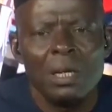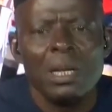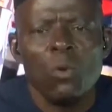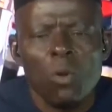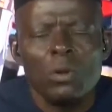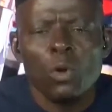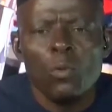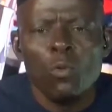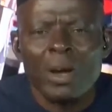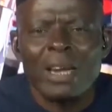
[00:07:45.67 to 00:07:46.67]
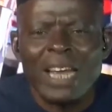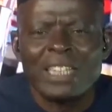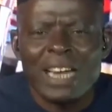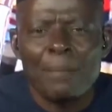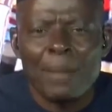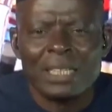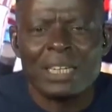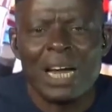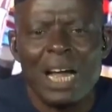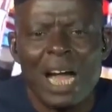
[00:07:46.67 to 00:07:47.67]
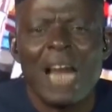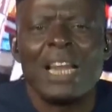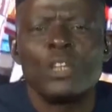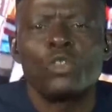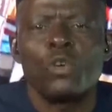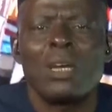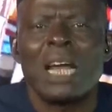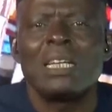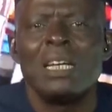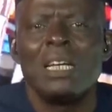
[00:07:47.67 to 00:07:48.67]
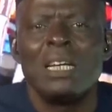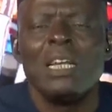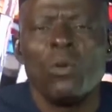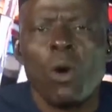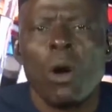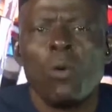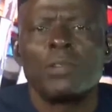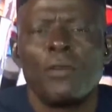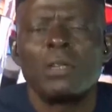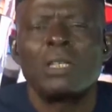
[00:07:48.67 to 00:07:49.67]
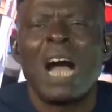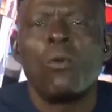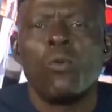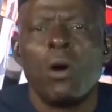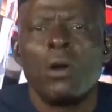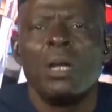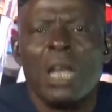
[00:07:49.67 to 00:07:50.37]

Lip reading: the one Nigeria mantra and ensure that the war was fought and won